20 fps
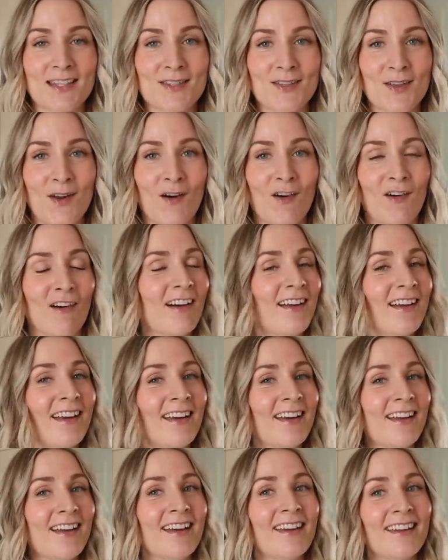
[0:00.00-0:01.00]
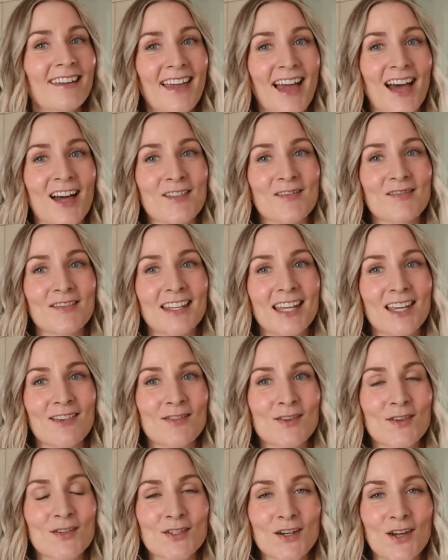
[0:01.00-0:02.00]
So yeah,
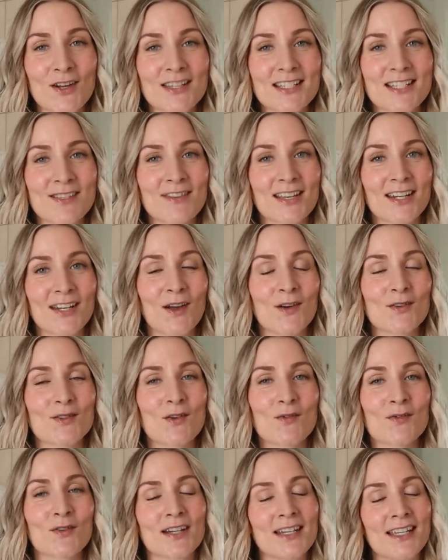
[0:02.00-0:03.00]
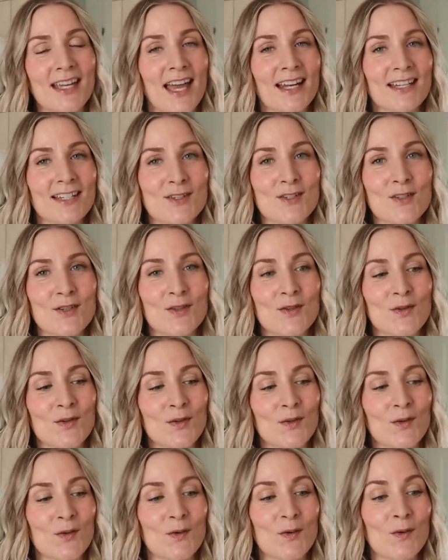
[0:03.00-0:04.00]
if you enjoyed this video, don't forget
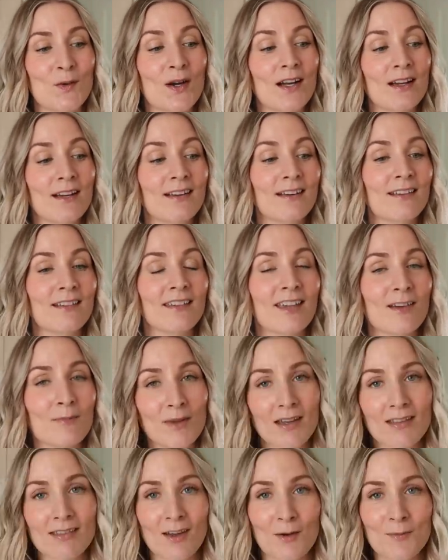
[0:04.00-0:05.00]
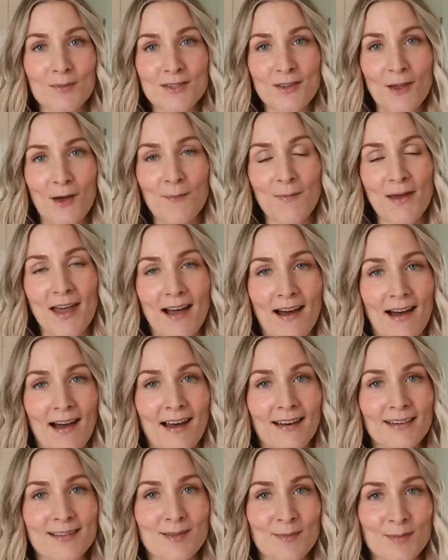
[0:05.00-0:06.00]
to give me a thumbs up
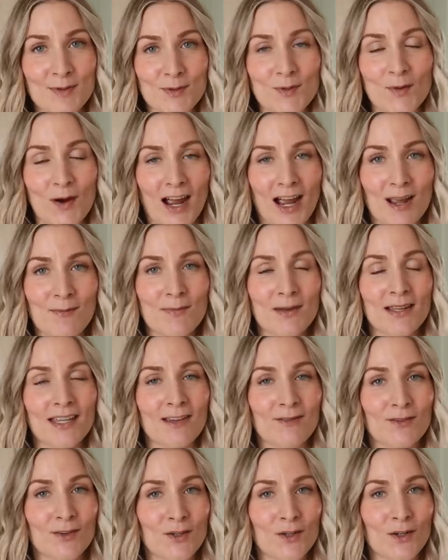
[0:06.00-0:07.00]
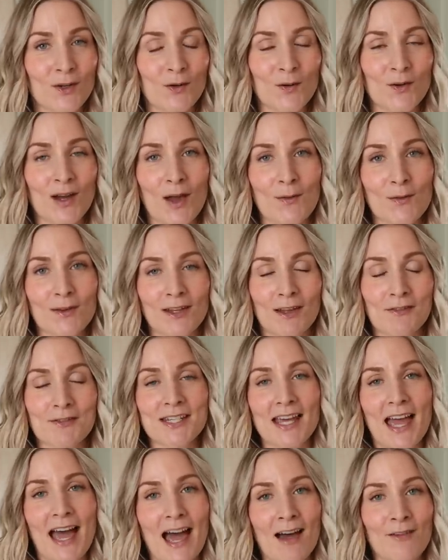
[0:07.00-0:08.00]
and subscribe if you're new. I would love
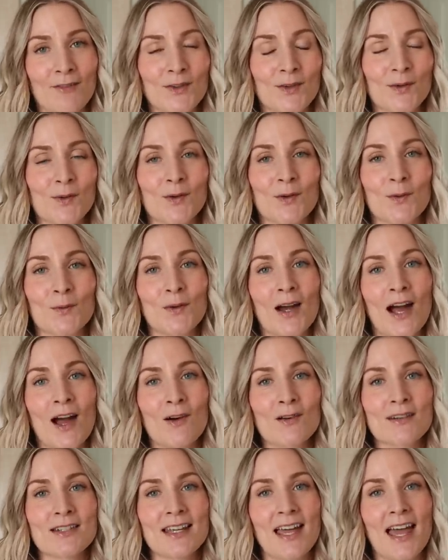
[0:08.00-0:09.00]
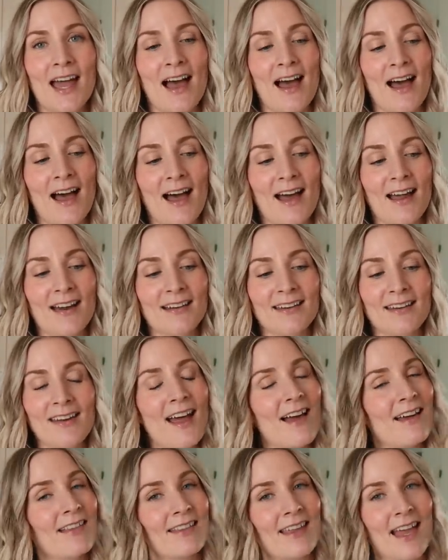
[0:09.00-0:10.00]
to have you around. And
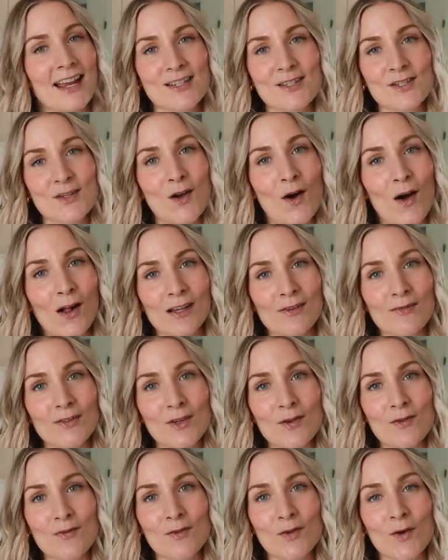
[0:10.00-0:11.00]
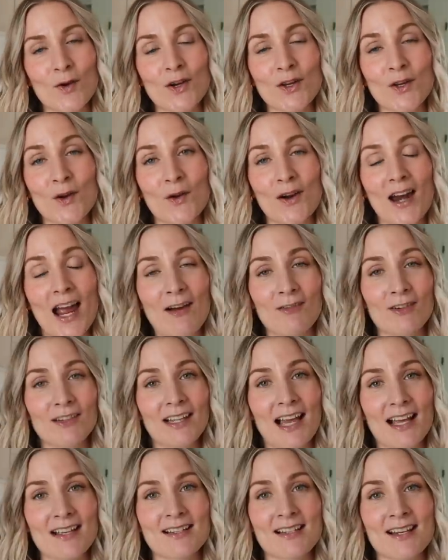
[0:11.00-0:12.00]
yeah, thanks to all of you for your
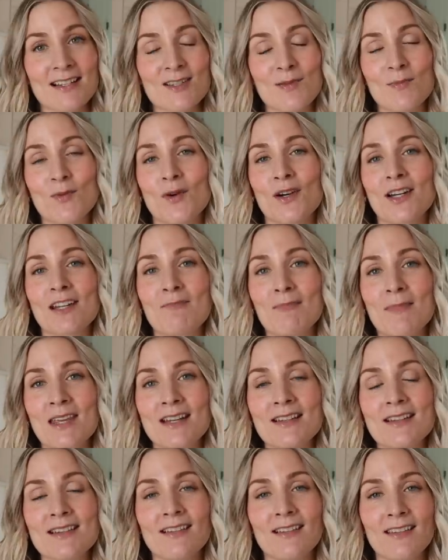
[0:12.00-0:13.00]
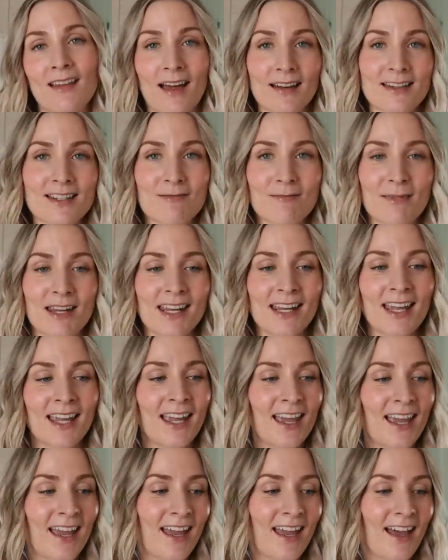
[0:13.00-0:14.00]
everlasting support. It means a lot to
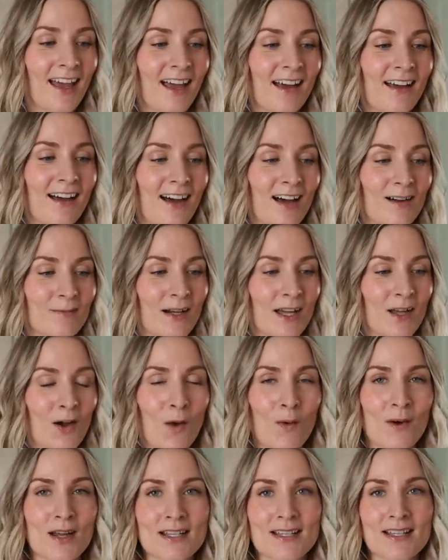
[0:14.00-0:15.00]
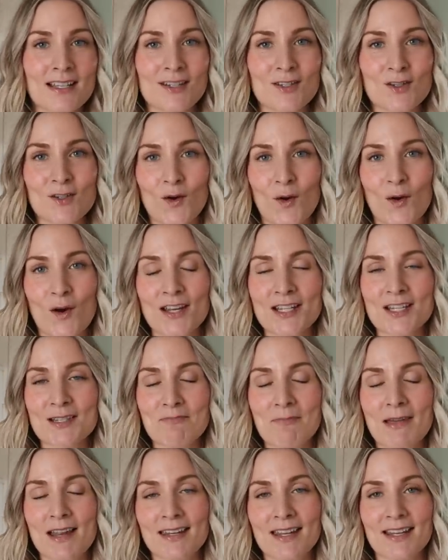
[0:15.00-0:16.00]
me. I always enjoy
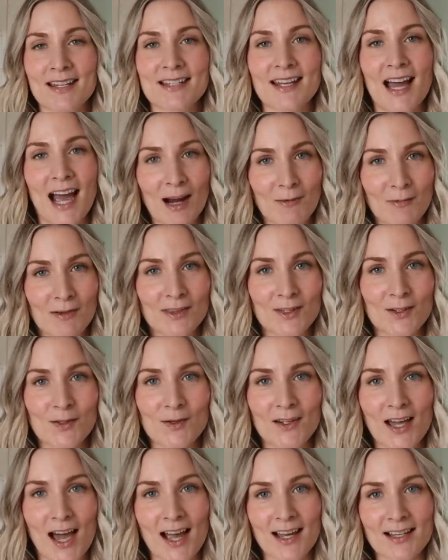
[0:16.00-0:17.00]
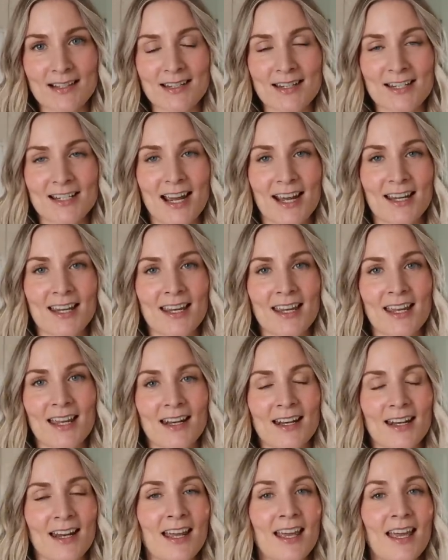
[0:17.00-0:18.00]
spending time with you guys and checking
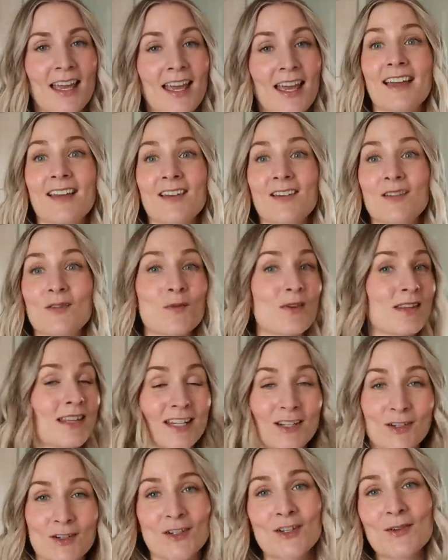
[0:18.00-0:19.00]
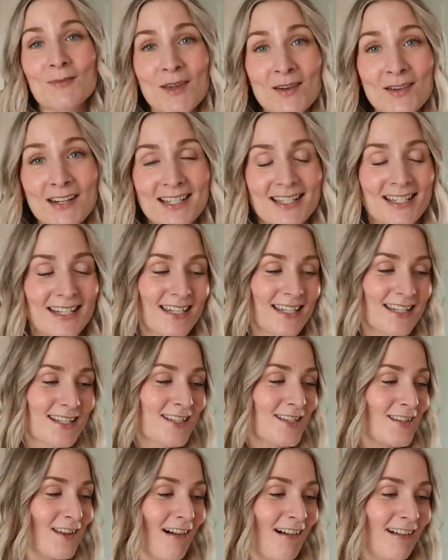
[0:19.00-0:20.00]
in within our community.
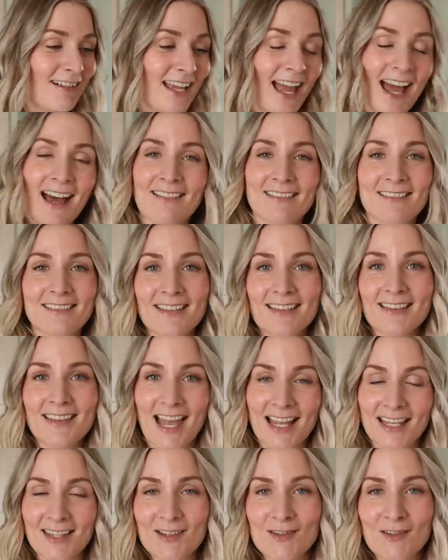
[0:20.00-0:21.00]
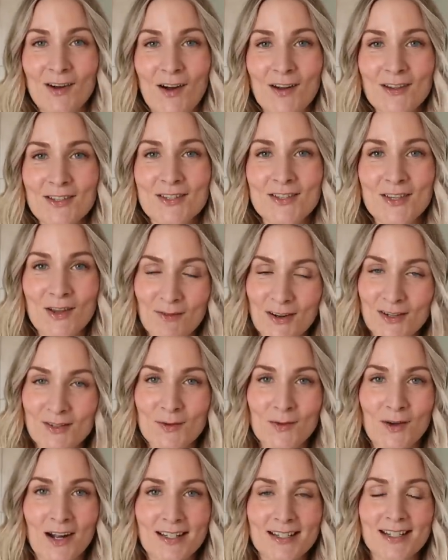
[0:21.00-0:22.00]
So yeah, thank you all so much
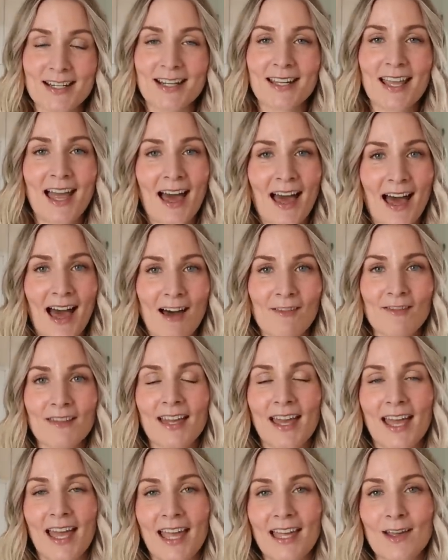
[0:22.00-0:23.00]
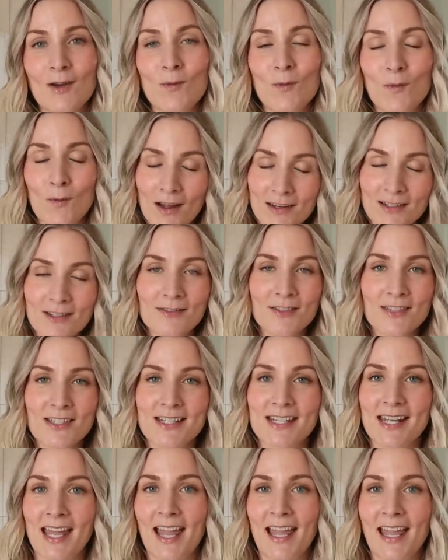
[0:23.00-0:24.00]
for watching. Have a
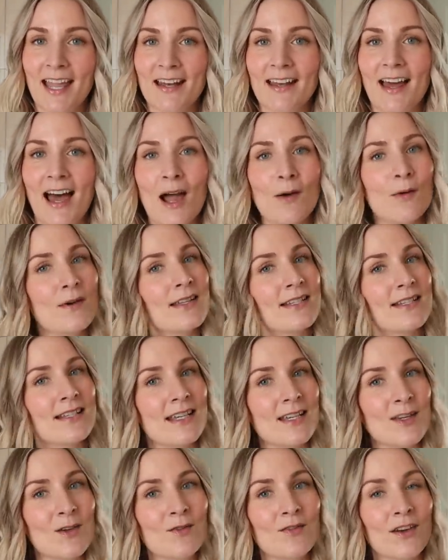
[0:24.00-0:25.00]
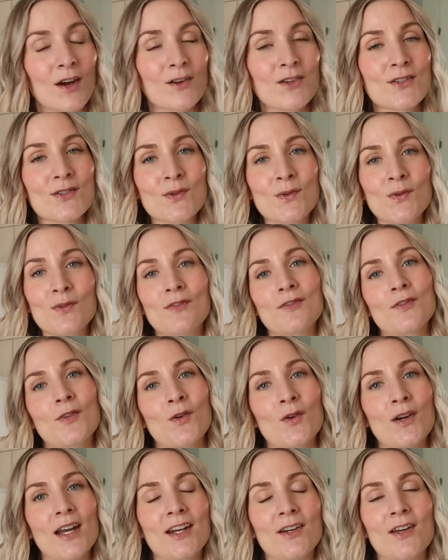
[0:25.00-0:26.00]
wonderful day, and I will see you very soon
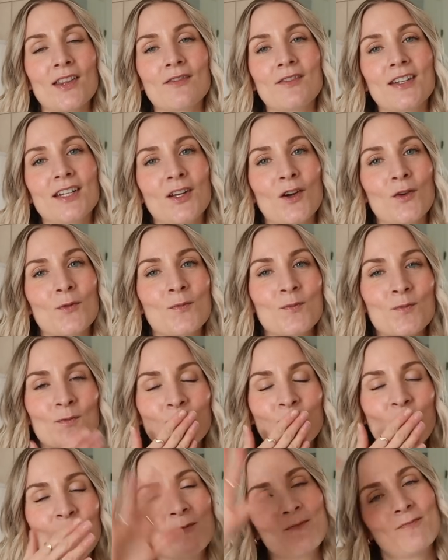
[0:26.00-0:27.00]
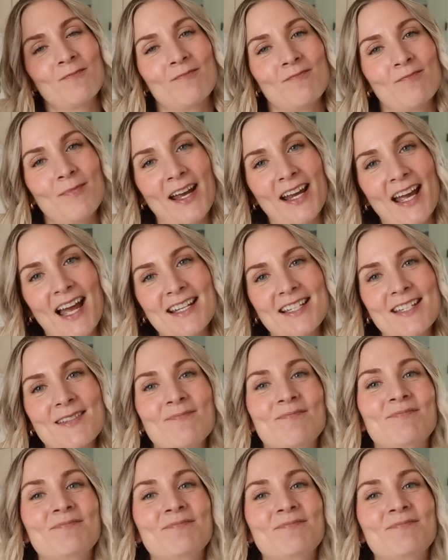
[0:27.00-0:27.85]
for another video. Bye guys.